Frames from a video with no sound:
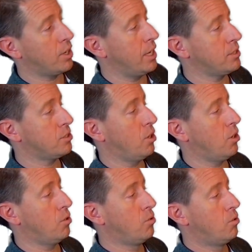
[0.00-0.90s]

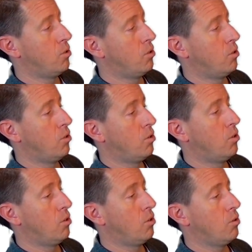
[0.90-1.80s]
So
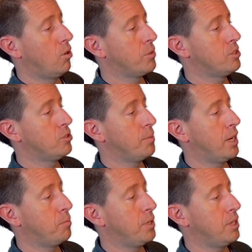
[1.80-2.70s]
I'm going to zoom out
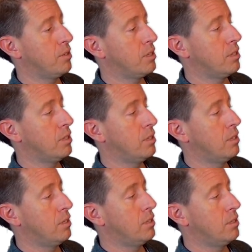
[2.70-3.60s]
a bit. You can
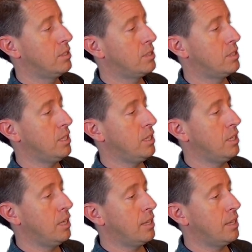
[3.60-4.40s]
see that it